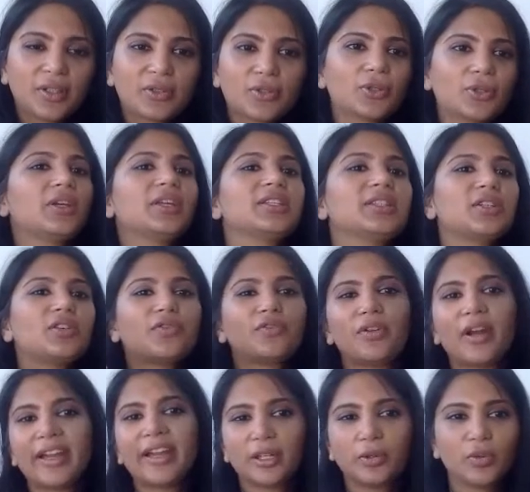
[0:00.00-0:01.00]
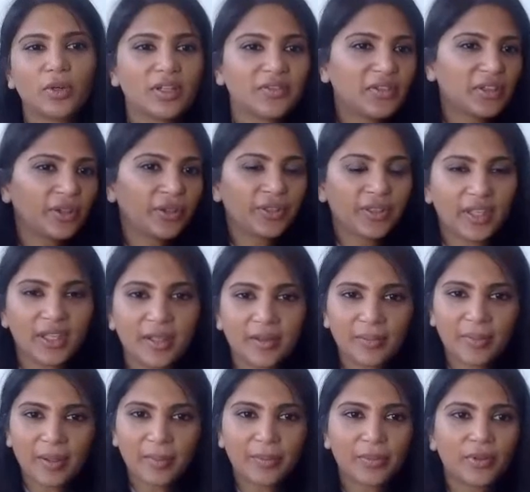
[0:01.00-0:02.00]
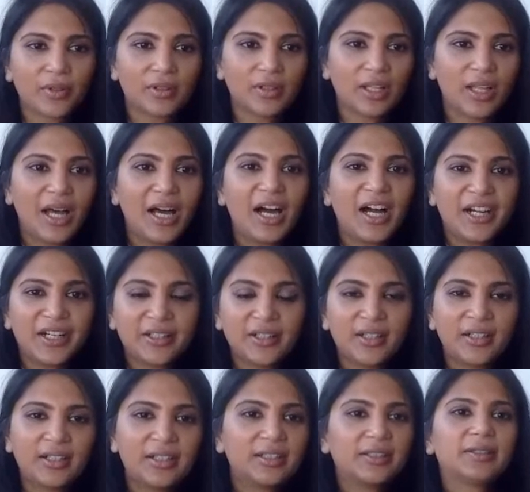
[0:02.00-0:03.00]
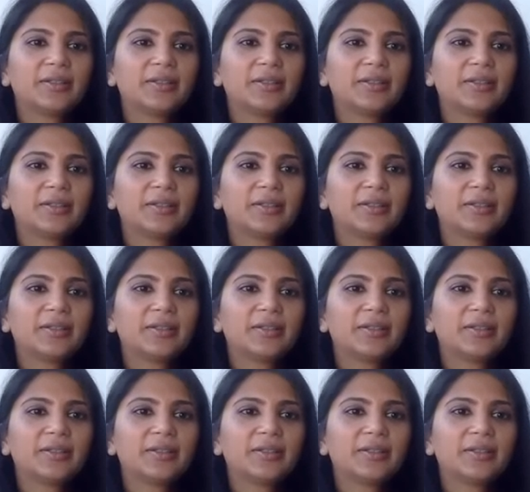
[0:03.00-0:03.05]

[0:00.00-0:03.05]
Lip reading: So instead of writing whatever you think people are,